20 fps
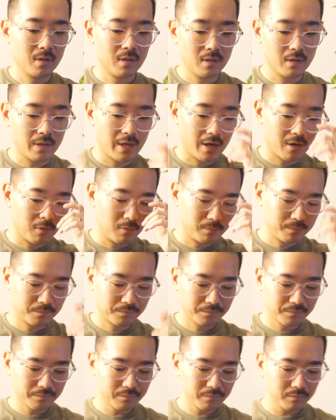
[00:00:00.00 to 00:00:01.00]
Now,
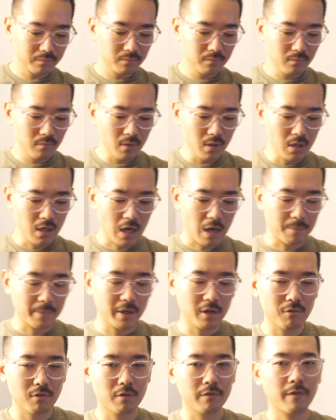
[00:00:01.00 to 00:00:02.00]
I'm
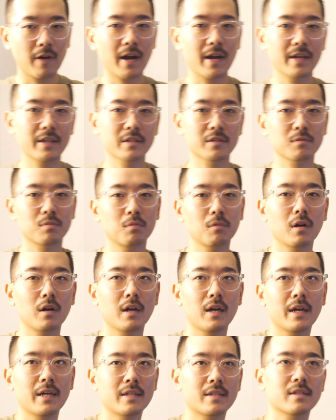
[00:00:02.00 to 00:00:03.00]
going to revise what
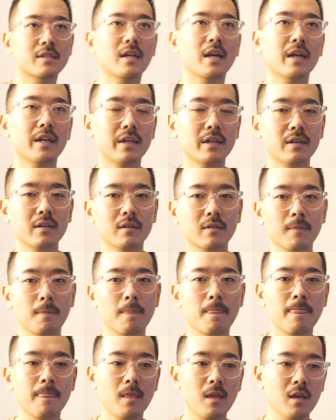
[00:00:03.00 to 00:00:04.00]
I said
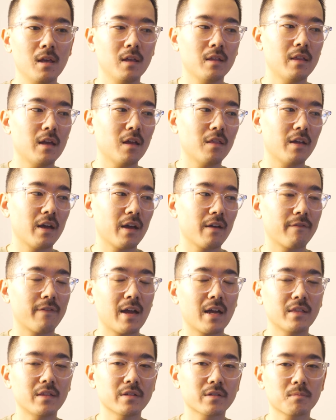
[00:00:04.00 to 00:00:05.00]
now that I've
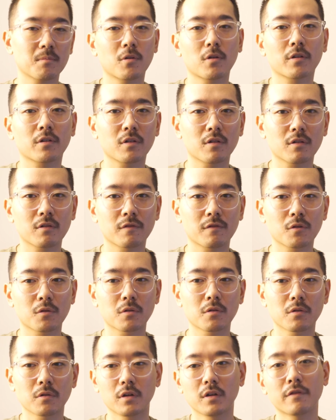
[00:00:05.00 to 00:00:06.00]
had this marker
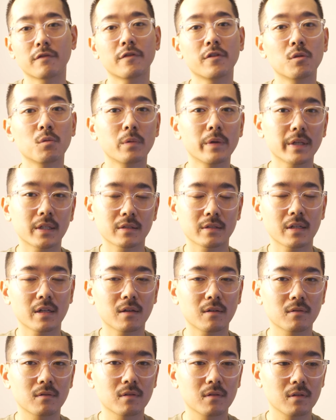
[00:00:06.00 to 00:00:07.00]
for a few weeks now.